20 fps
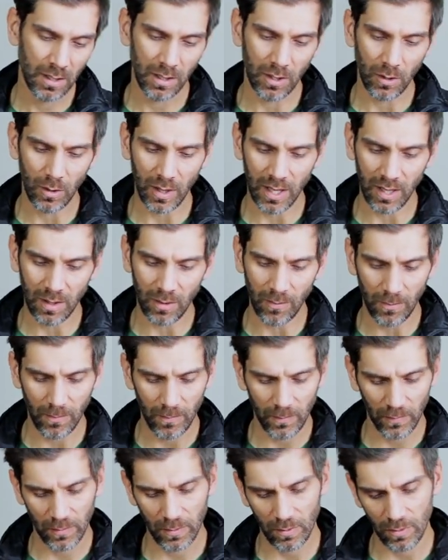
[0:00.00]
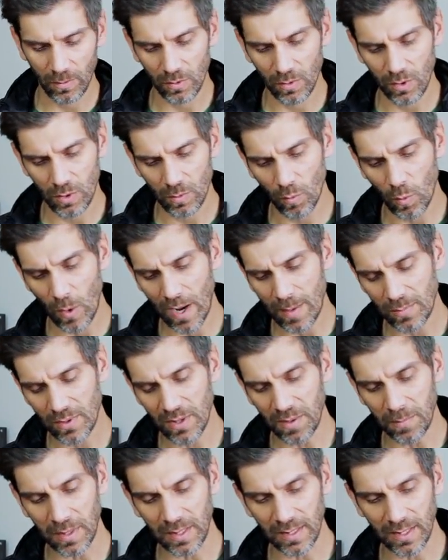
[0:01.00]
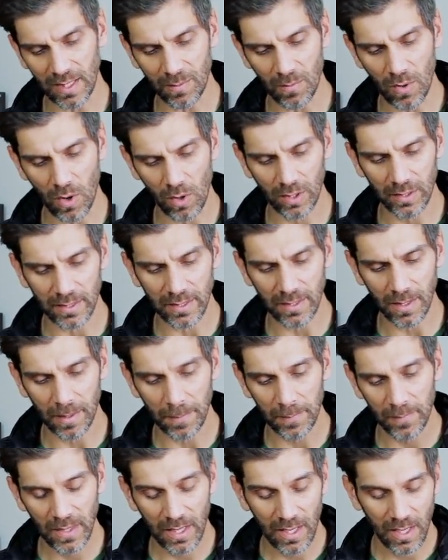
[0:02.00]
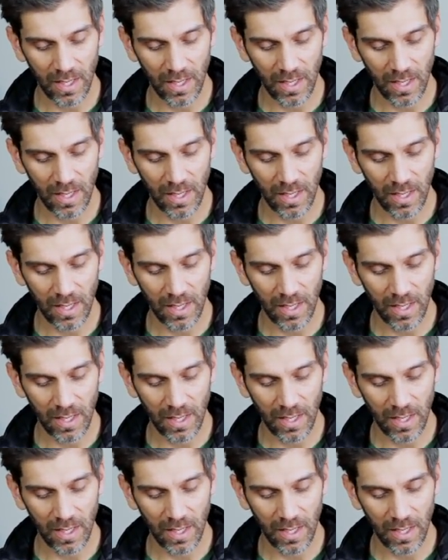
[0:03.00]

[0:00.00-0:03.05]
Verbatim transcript: go ahead and wipe them and get them all cleaned up.